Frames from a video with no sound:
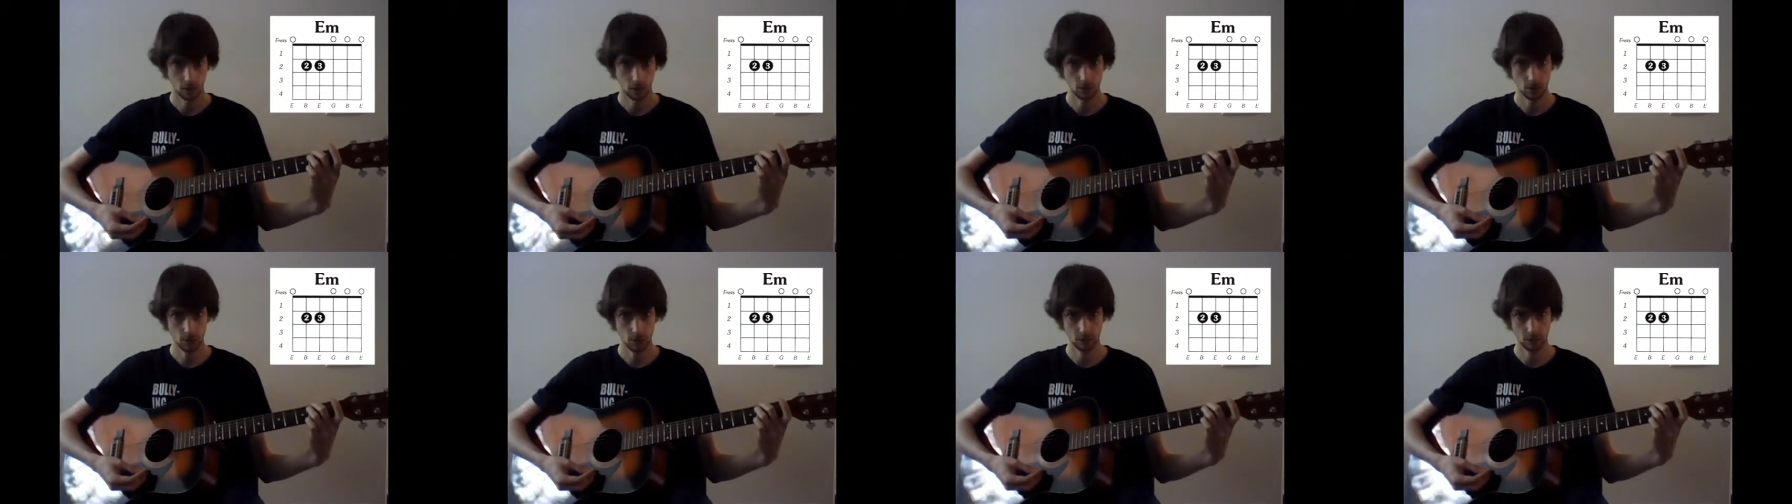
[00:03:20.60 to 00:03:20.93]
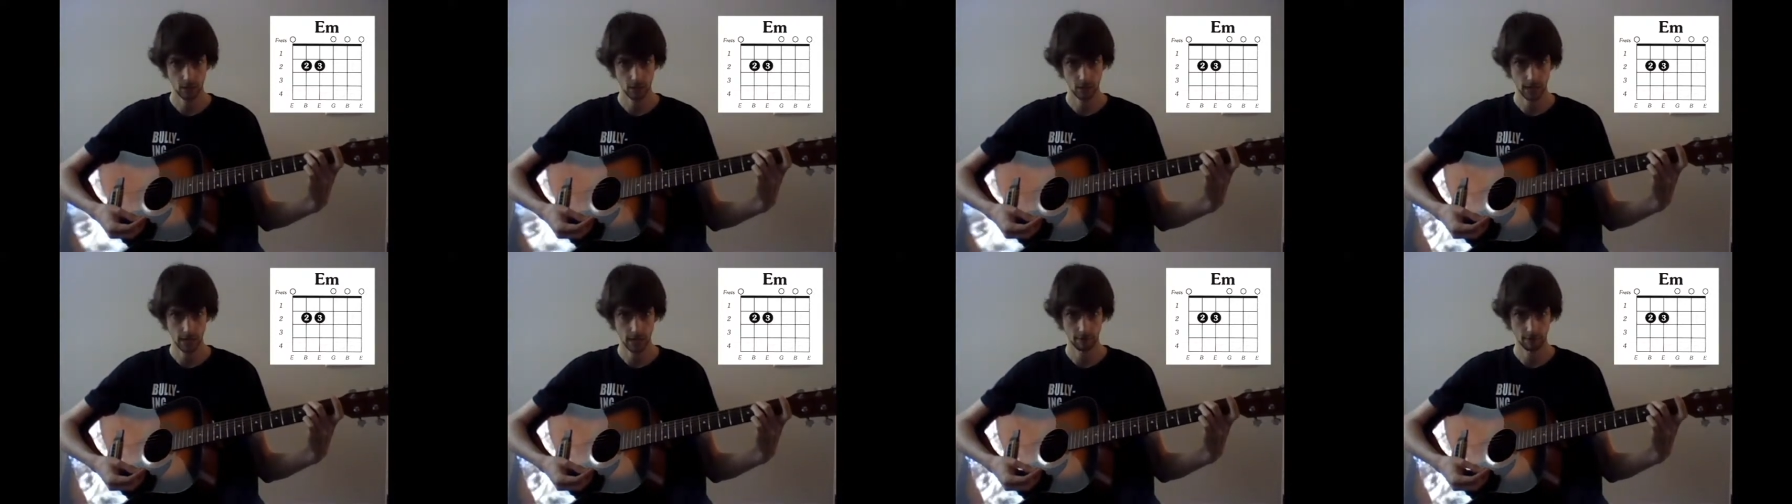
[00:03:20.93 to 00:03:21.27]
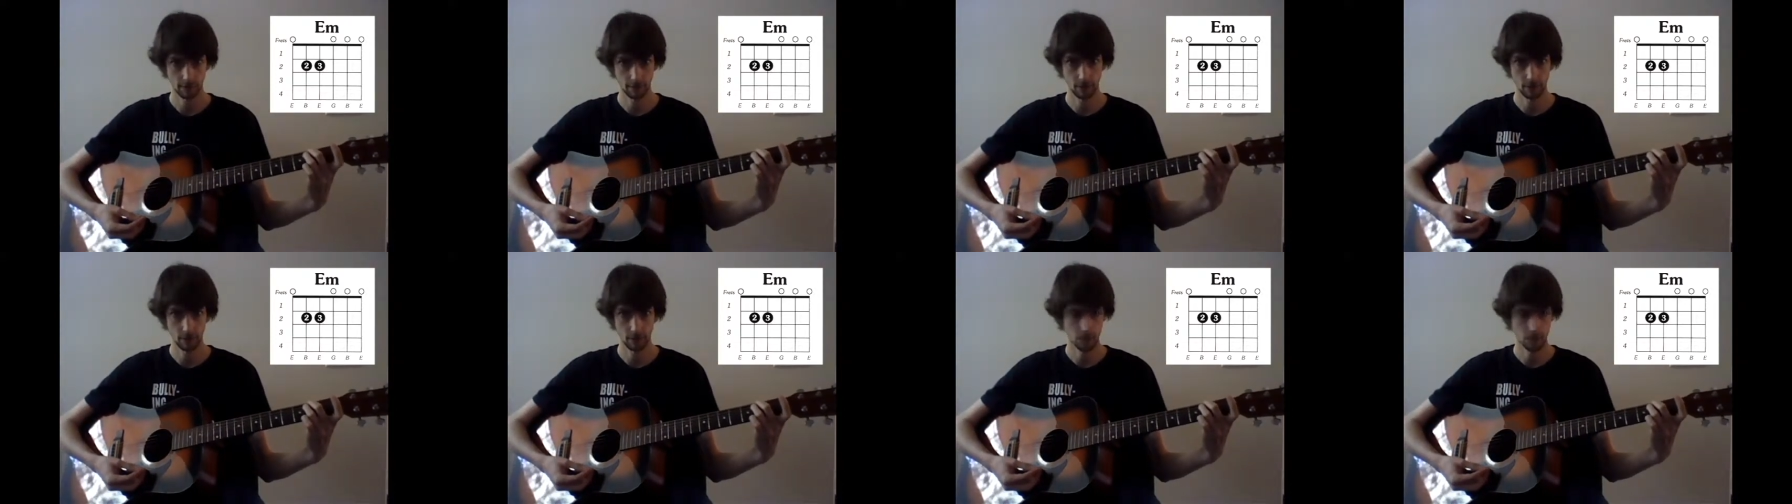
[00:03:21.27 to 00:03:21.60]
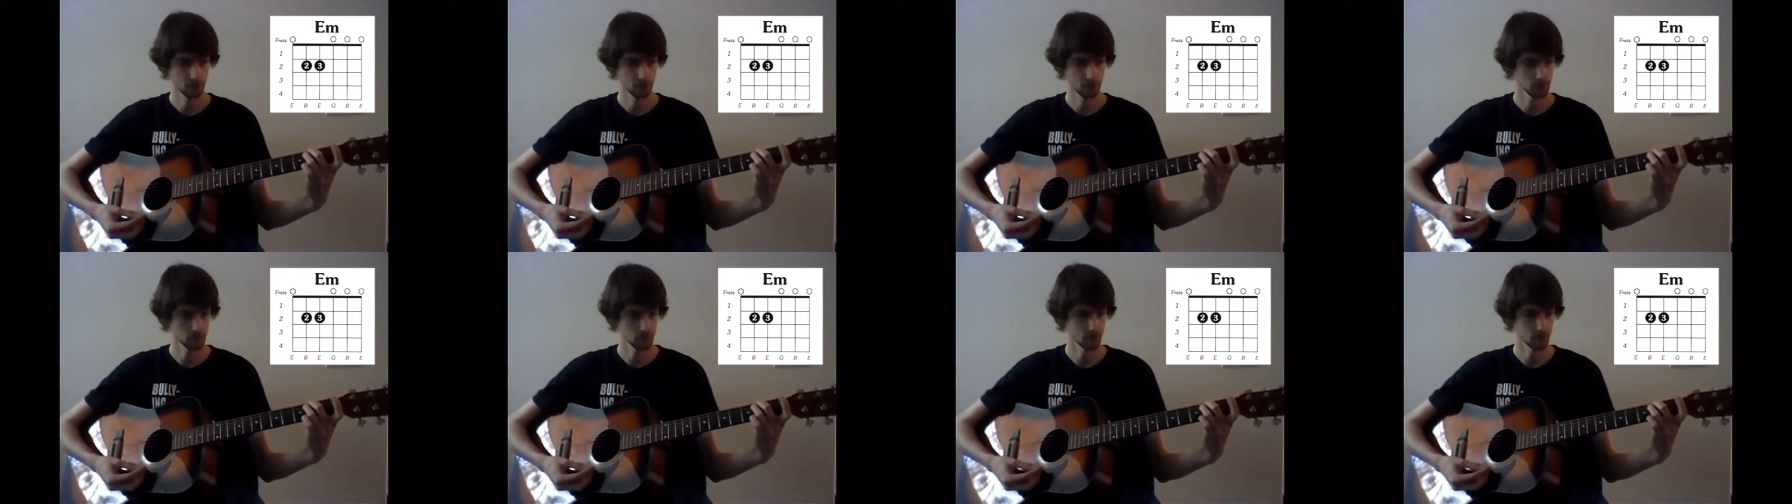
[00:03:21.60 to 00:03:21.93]
at the 2nd fret, so
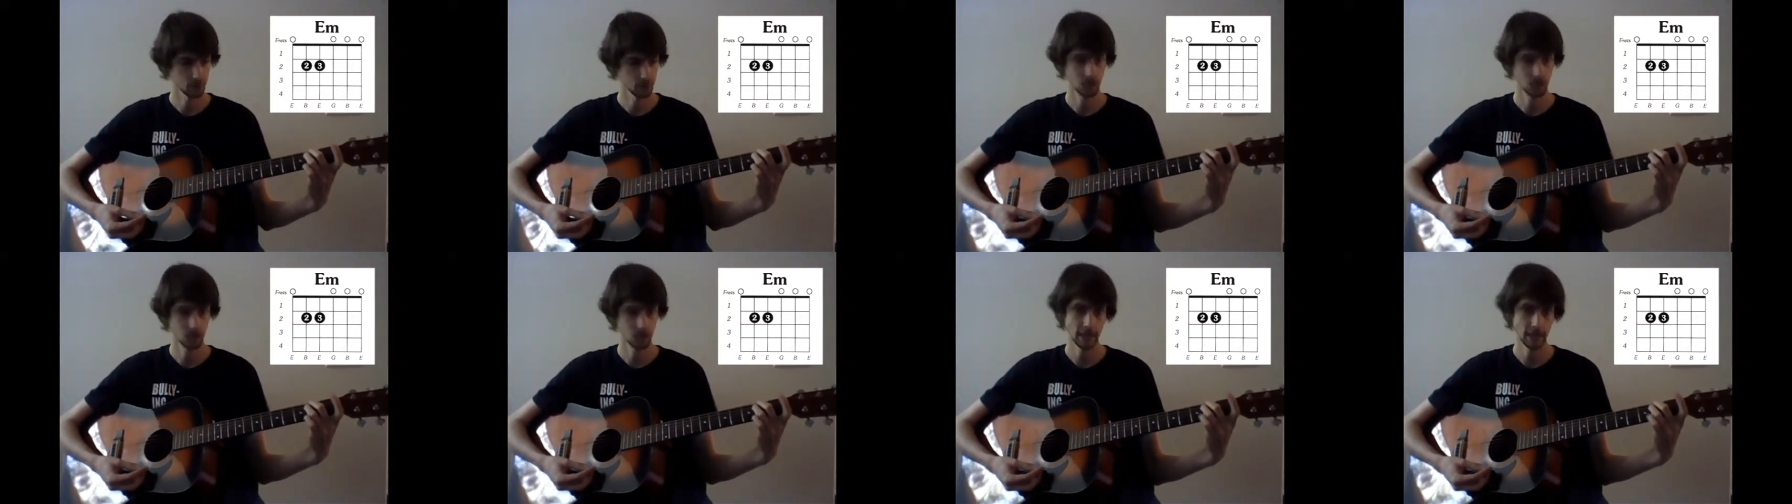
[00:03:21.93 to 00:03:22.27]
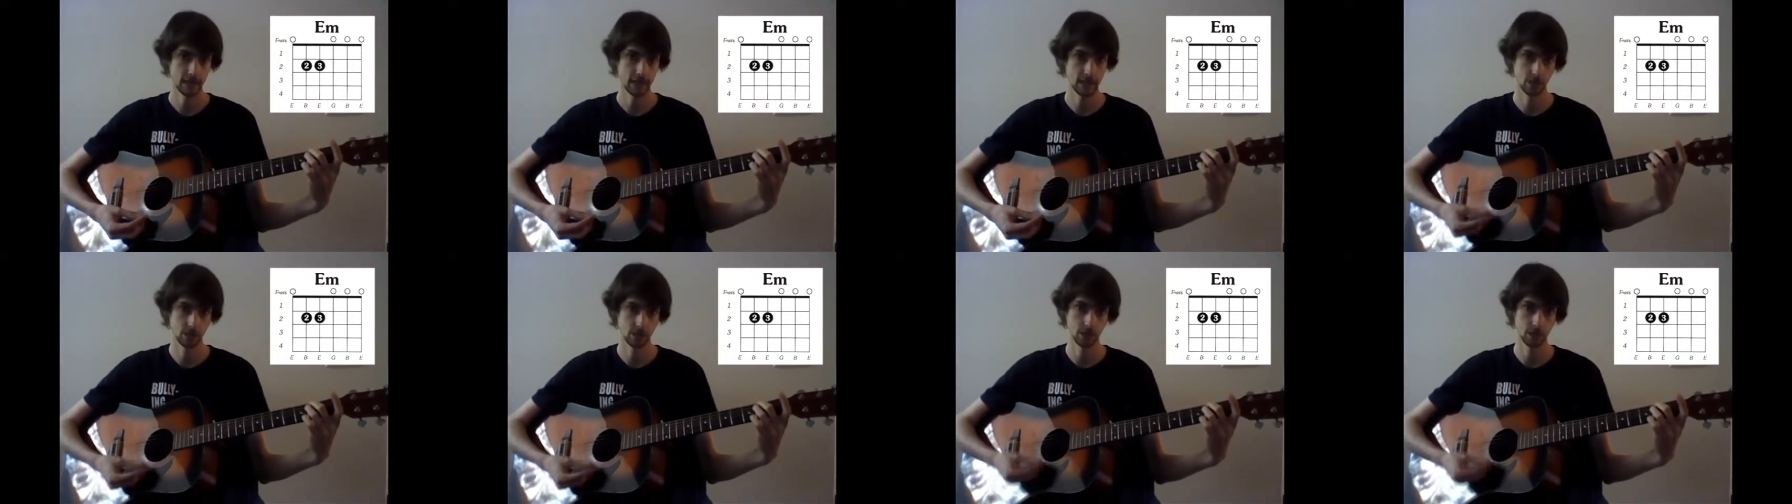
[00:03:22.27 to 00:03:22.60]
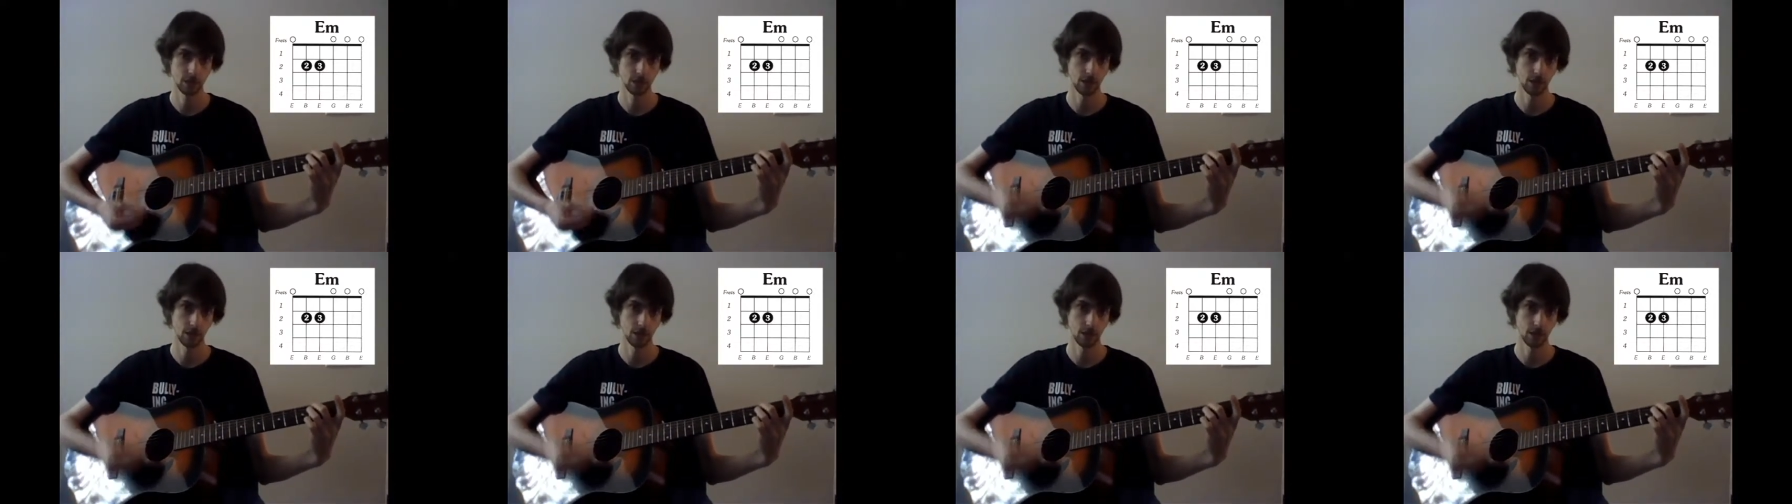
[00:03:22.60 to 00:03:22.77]
they're right next to each other,